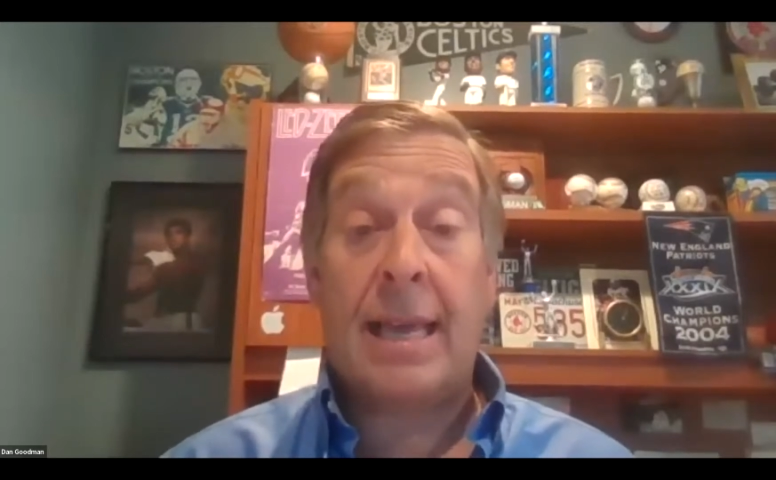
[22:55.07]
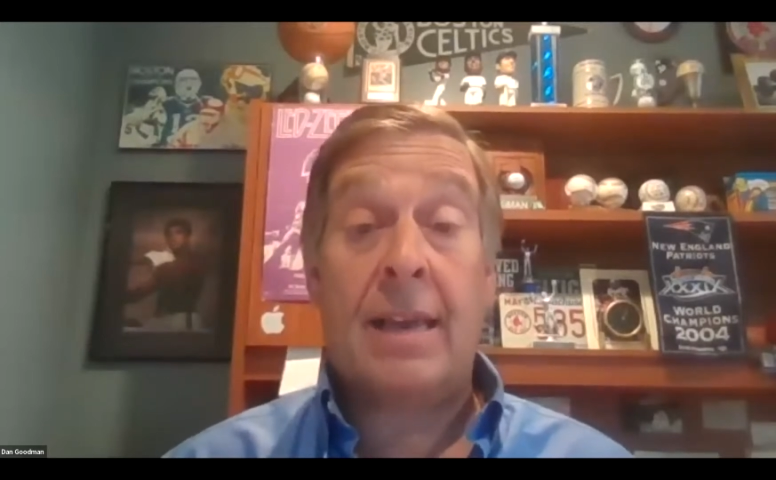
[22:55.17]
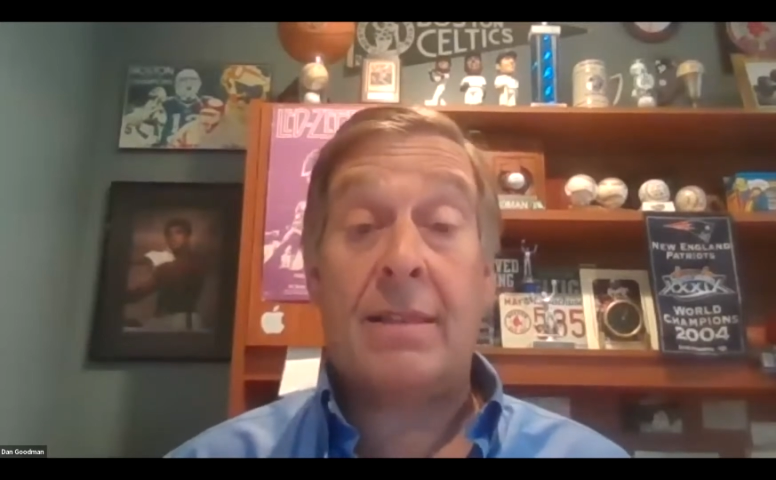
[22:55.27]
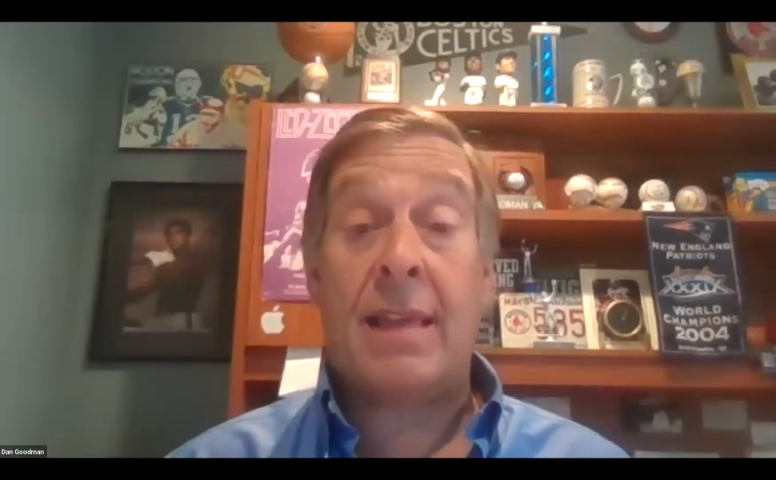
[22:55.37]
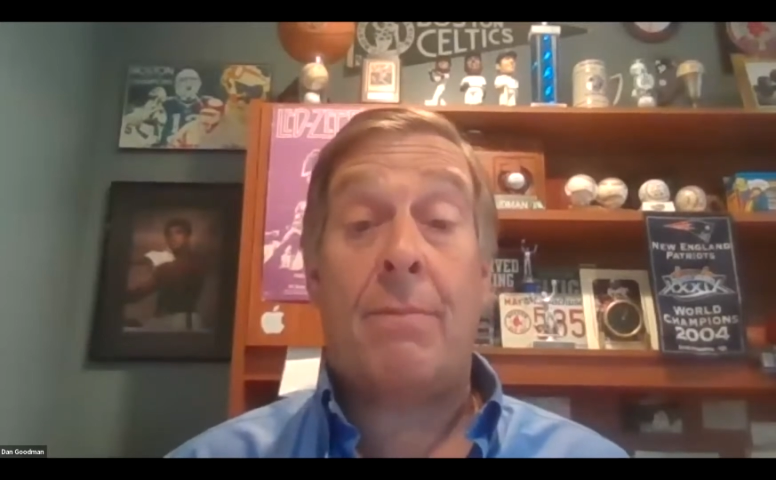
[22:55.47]
is
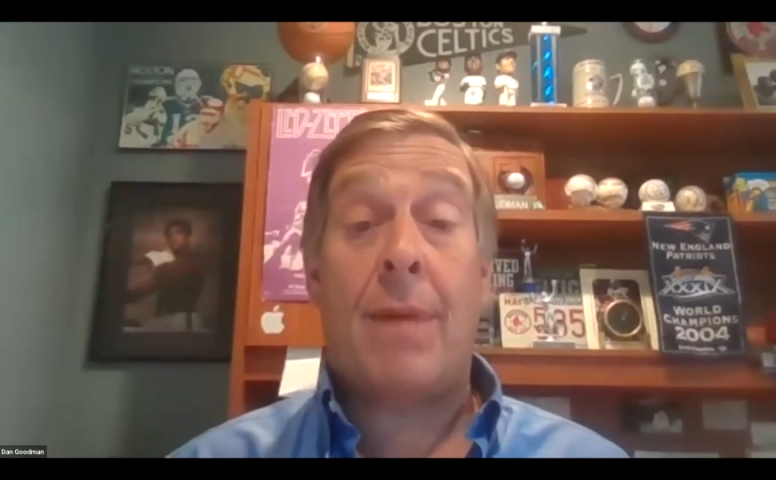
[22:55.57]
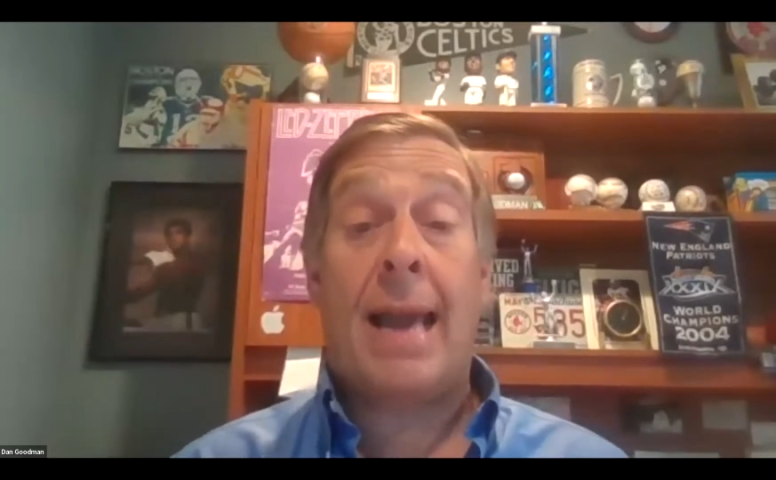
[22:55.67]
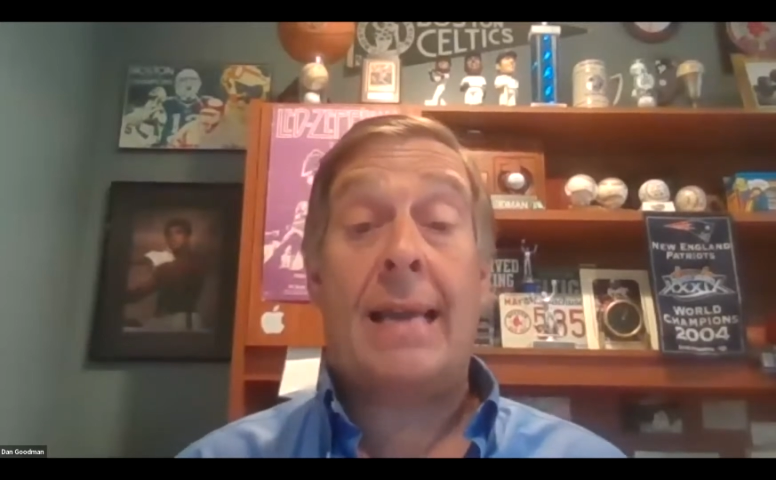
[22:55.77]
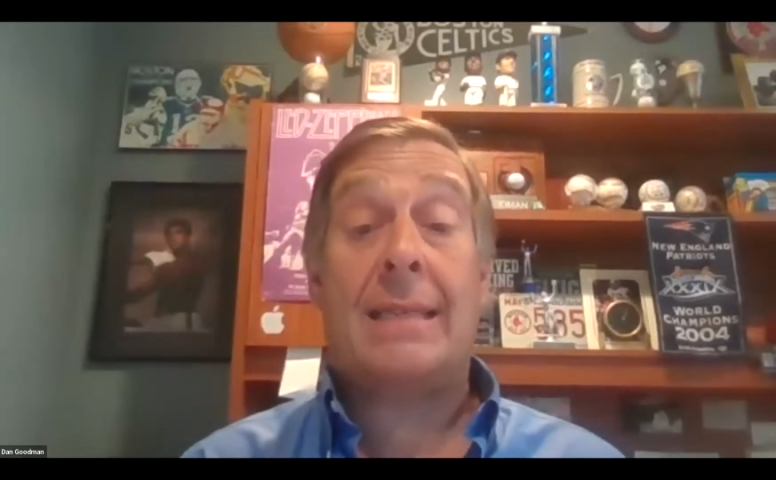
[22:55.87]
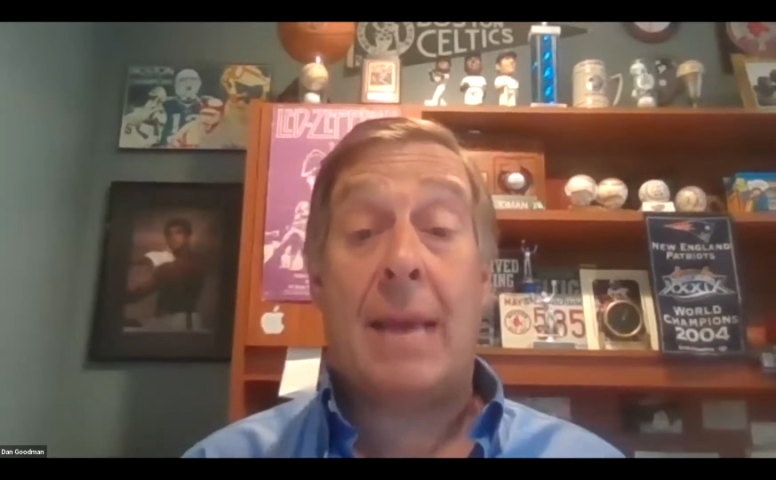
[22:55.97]
that
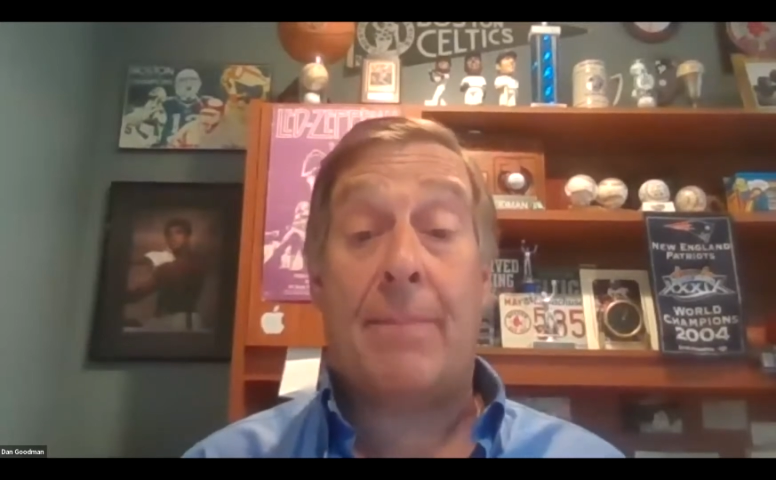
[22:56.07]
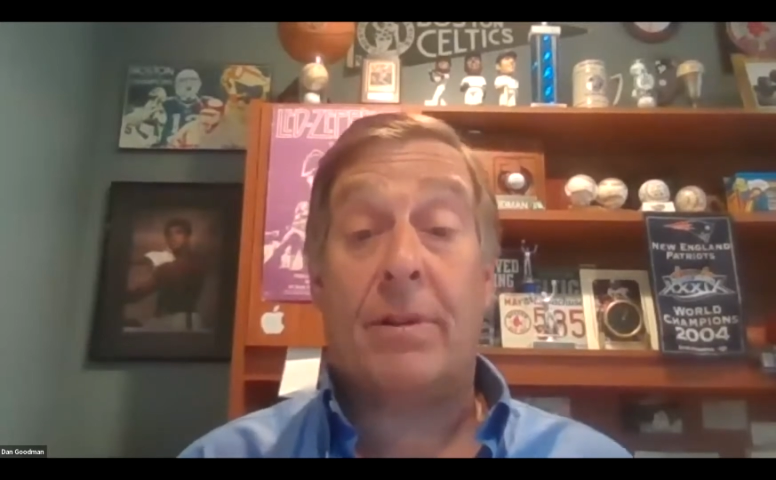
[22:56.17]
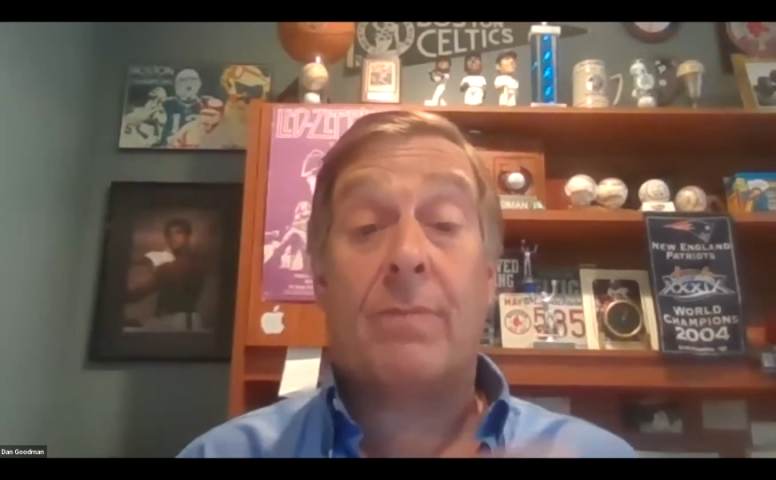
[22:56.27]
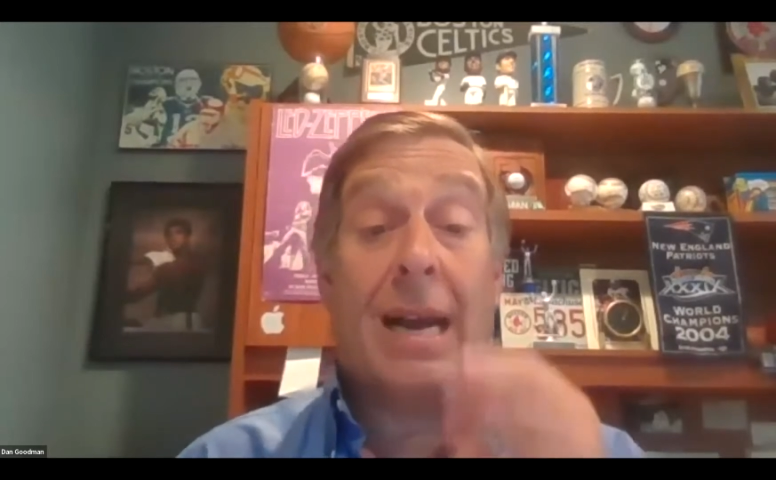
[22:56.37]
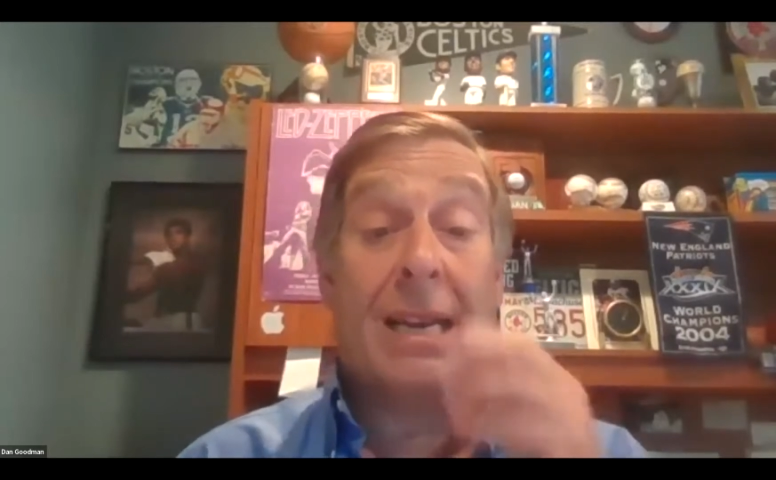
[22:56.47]
my examples,